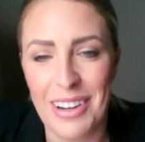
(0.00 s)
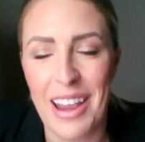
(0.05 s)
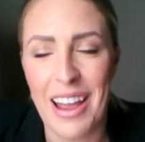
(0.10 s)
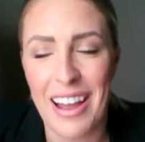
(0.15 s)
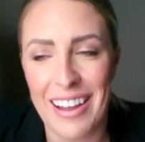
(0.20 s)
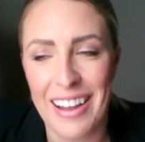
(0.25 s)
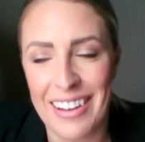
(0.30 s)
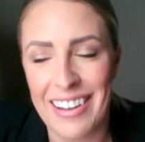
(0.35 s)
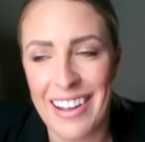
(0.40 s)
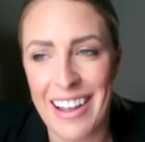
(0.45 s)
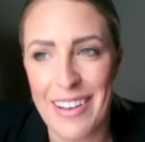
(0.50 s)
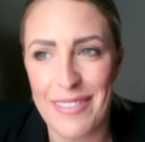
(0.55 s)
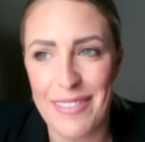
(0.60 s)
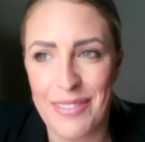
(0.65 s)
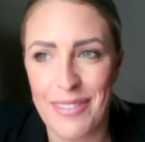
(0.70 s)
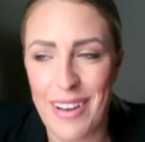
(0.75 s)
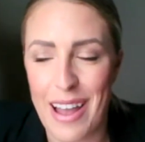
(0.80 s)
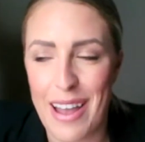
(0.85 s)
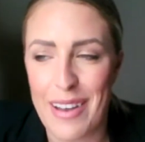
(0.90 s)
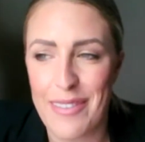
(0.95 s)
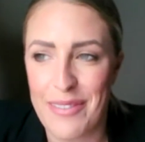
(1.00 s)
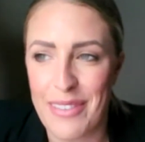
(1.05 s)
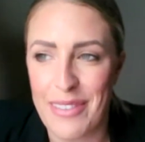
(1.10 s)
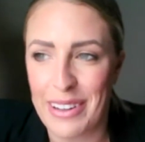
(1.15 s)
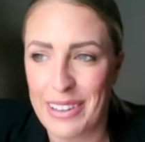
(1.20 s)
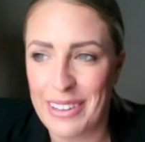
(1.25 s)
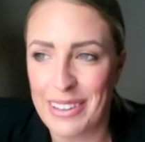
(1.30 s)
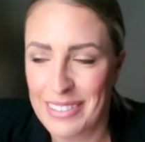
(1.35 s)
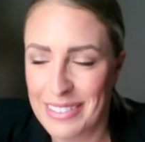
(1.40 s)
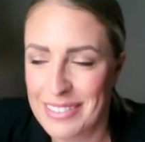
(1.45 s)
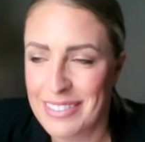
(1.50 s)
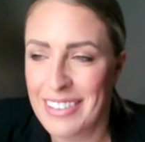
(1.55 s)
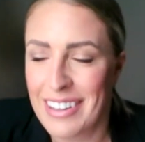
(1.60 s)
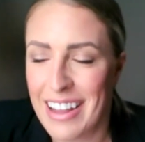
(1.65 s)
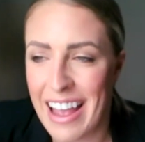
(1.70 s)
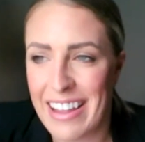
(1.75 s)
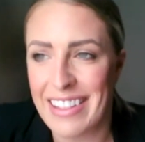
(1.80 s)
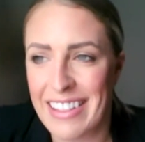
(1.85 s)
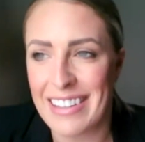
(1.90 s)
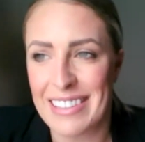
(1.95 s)
Yeah, I've
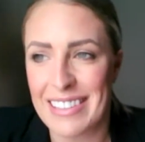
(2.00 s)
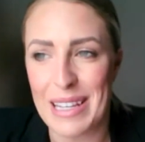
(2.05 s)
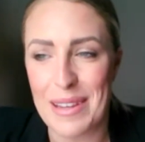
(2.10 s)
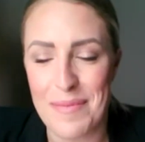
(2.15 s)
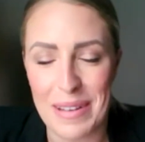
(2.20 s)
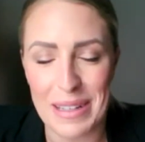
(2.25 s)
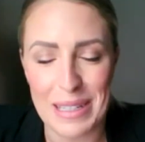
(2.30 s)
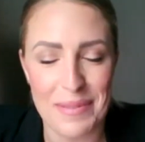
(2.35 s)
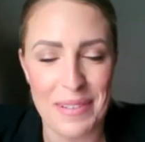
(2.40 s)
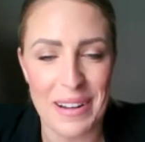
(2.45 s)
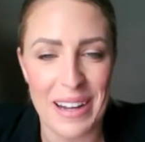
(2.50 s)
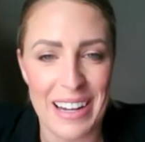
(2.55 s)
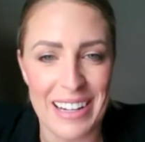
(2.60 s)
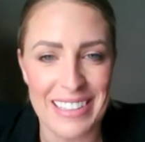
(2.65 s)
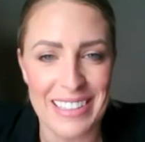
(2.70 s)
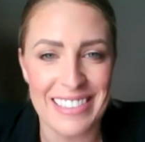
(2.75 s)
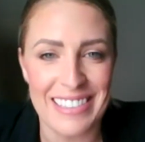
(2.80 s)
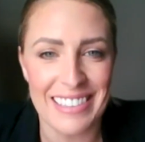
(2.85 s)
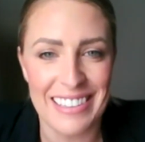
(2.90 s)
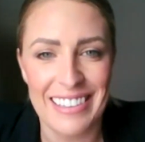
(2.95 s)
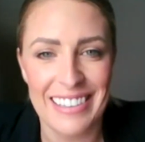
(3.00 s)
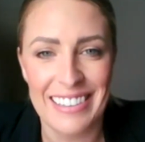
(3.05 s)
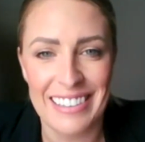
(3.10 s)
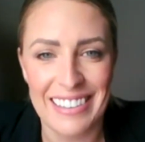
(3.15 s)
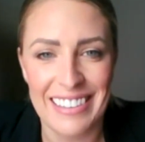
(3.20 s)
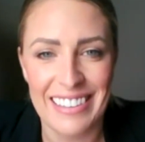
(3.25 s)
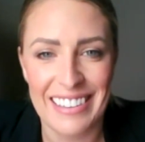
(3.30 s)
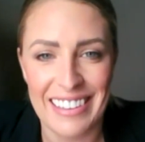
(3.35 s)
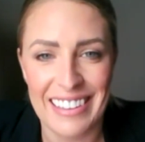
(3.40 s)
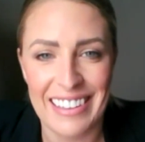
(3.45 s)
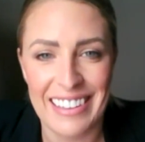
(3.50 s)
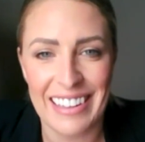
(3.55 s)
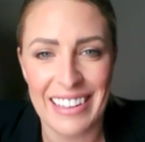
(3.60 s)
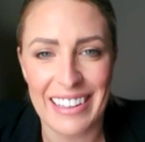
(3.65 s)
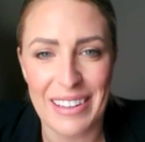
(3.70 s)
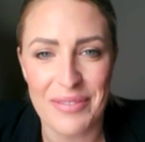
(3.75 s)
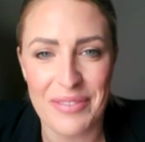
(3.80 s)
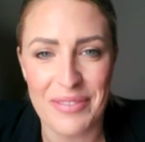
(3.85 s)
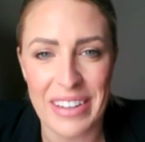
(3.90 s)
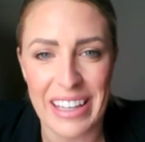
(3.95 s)
had the same experience. It
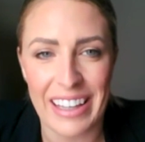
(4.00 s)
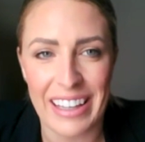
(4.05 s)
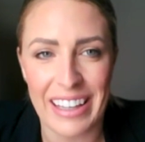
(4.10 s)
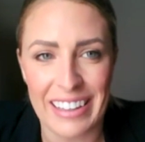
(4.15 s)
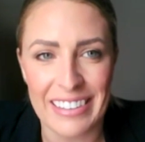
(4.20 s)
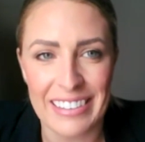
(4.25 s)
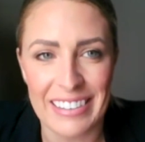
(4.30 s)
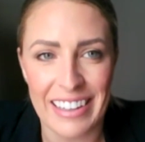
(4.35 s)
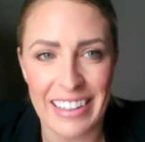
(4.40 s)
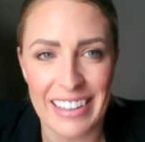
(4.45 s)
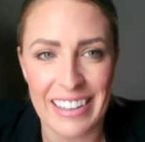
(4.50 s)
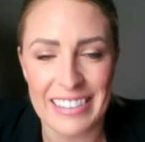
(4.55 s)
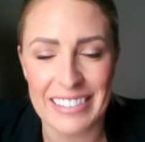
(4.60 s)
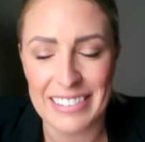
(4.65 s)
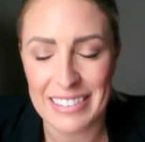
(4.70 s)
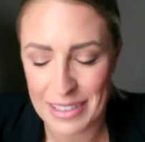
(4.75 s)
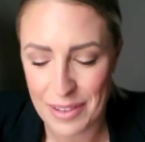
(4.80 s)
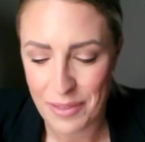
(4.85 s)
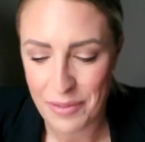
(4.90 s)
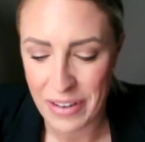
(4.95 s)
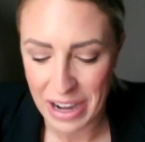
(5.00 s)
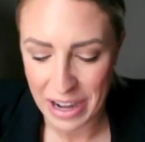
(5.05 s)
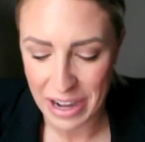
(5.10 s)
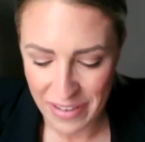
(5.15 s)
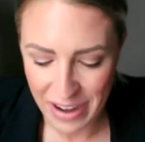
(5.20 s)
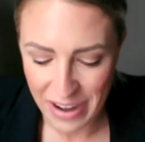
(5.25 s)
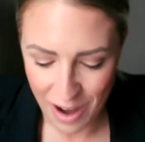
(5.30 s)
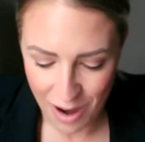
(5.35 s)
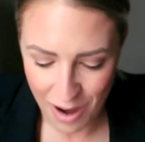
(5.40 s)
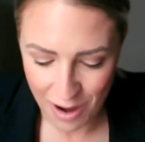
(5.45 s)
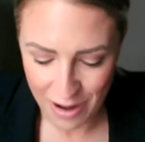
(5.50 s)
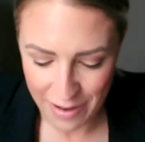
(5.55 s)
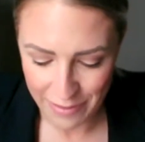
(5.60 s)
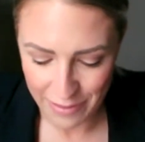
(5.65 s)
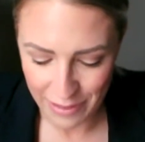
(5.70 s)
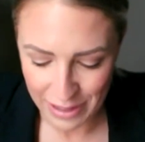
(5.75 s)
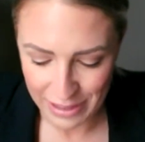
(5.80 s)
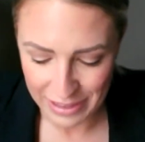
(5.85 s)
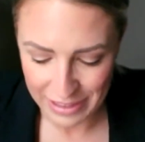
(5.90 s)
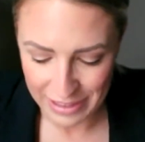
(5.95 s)
can be, yeah, very, very hard at
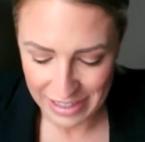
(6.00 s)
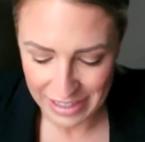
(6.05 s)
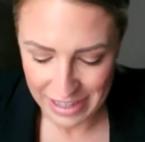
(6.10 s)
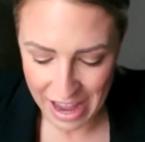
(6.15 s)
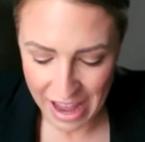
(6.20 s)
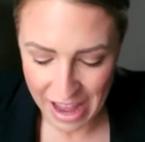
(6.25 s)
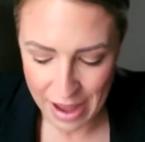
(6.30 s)
first.